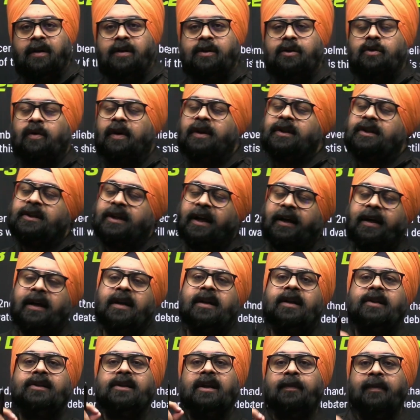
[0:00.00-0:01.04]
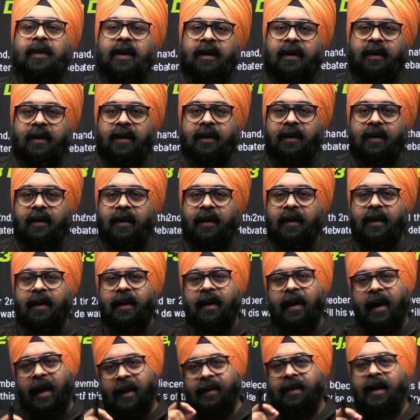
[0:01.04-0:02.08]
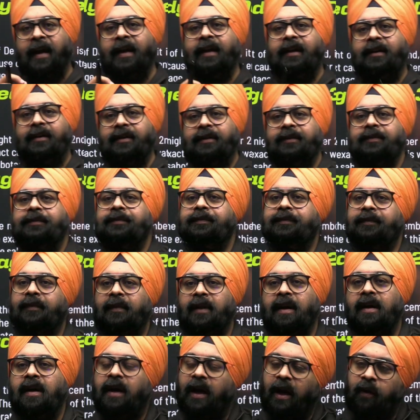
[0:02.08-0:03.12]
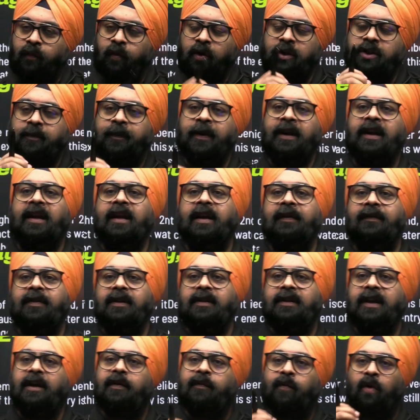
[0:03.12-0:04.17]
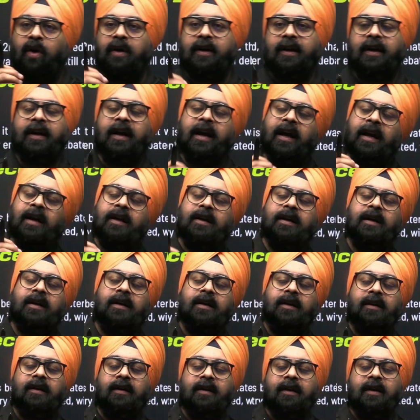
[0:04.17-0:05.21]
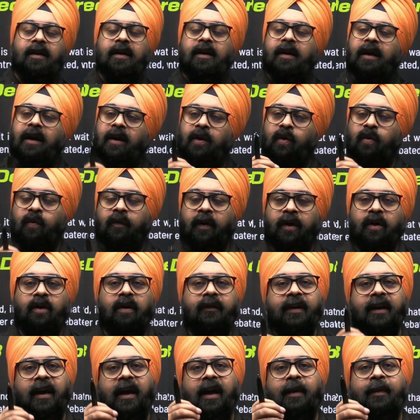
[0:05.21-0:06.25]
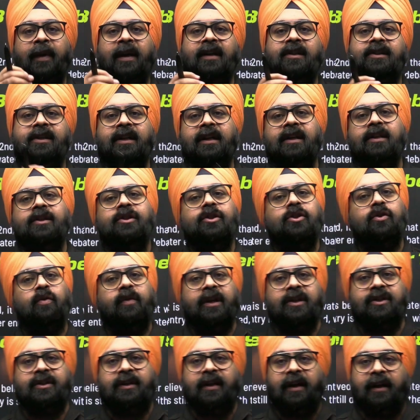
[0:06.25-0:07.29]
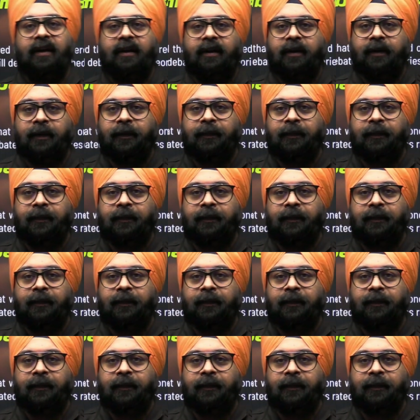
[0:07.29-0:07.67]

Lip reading: So on 2nd December at night, it was believed that water entered into one of the MIC storage tank.